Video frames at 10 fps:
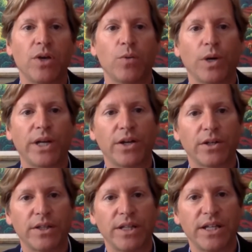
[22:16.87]
working
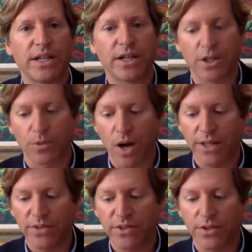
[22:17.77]
on the
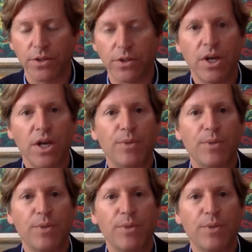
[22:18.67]
Iran deal,